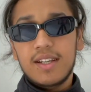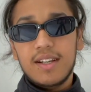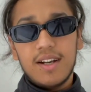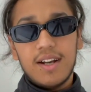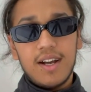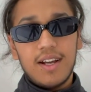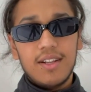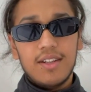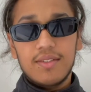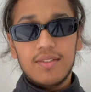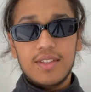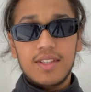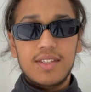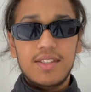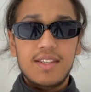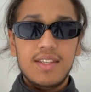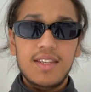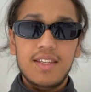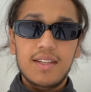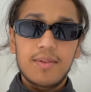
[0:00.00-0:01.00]
I'd to
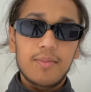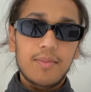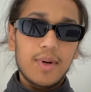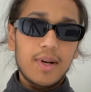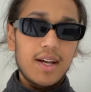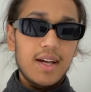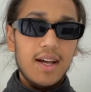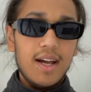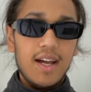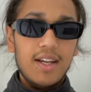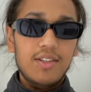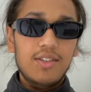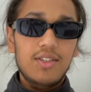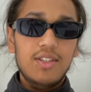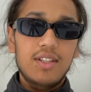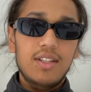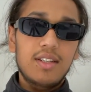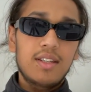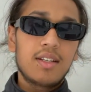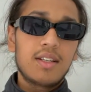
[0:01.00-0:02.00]
see it. My
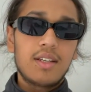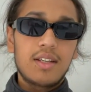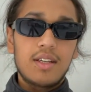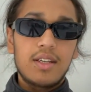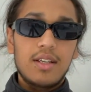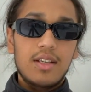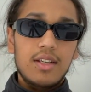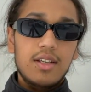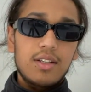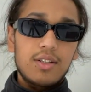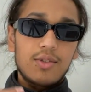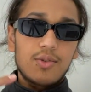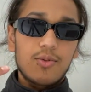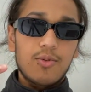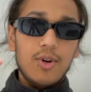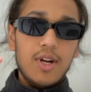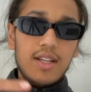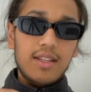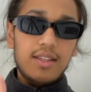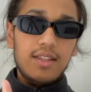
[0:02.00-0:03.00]
IG is
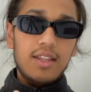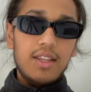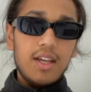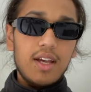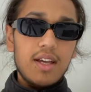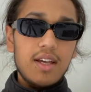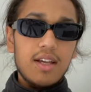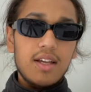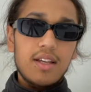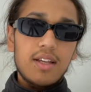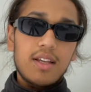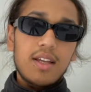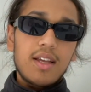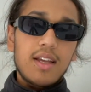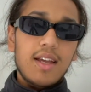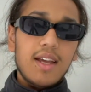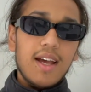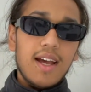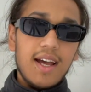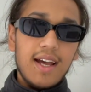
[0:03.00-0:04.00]
right there.
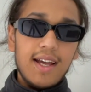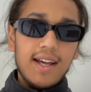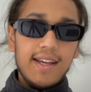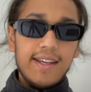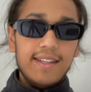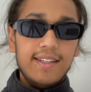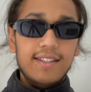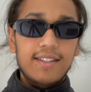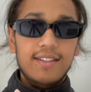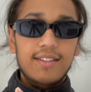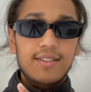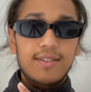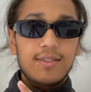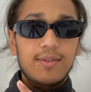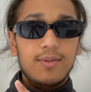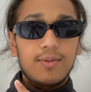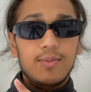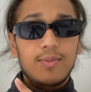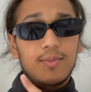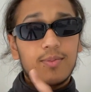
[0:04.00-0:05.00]
And
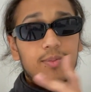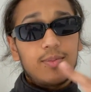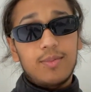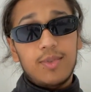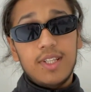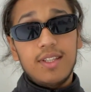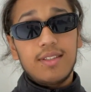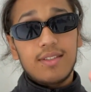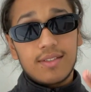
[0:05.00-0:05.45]
peace.